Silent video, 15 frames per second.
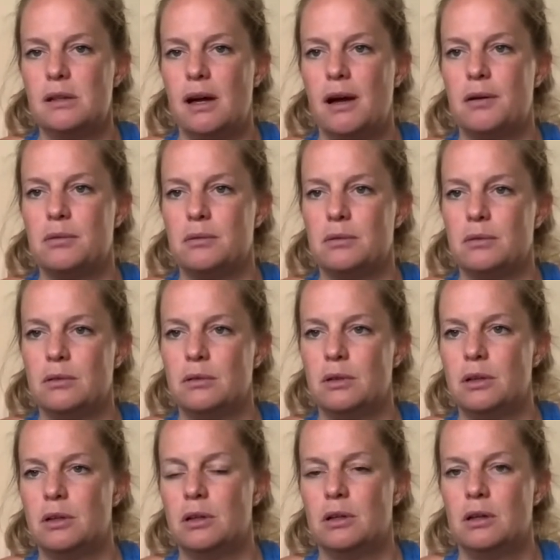down
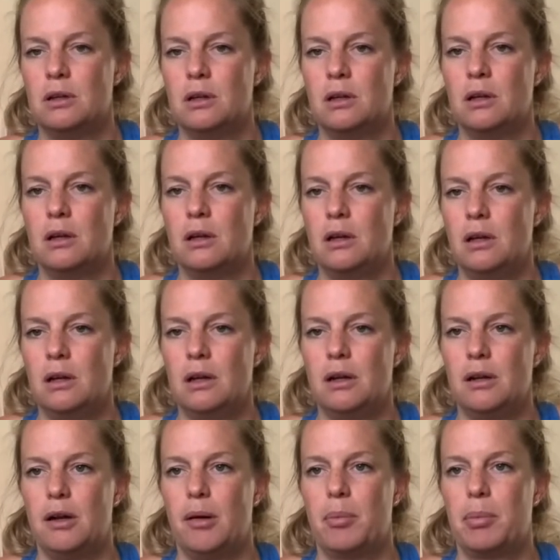
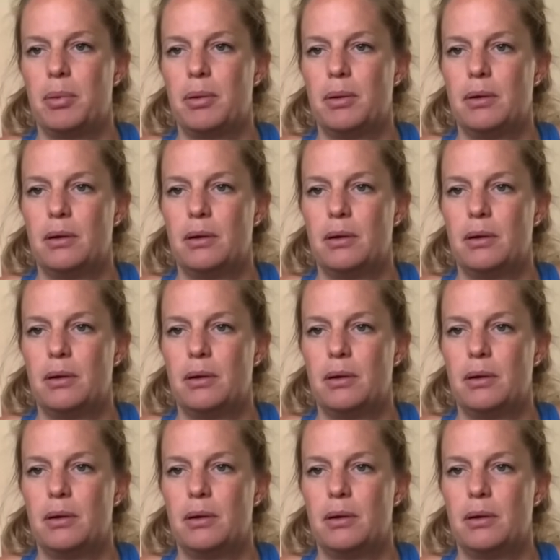and up.